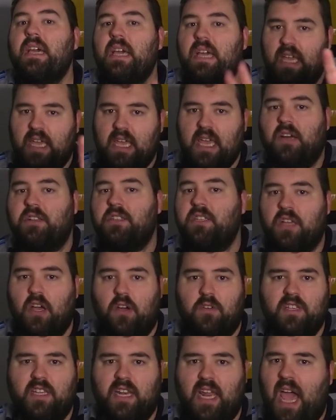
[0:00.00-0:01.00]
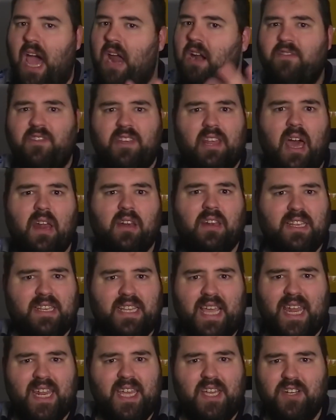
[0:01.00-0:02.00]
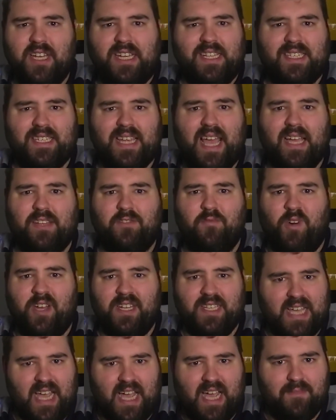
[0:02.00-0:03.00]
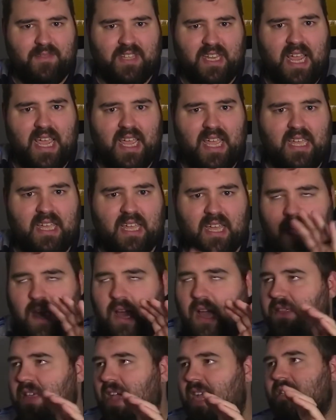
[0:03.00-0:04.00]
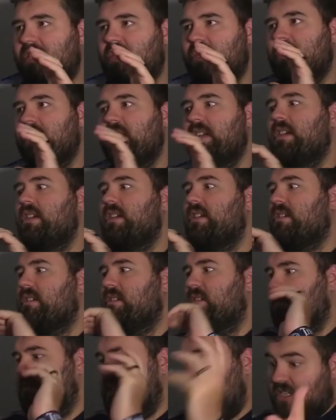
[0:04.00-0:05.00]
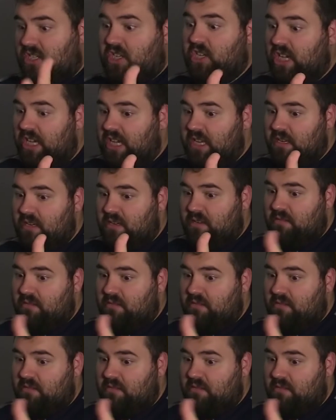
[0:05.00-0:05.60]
He held his own today. Did Tannehill get sacked one time today? That's good.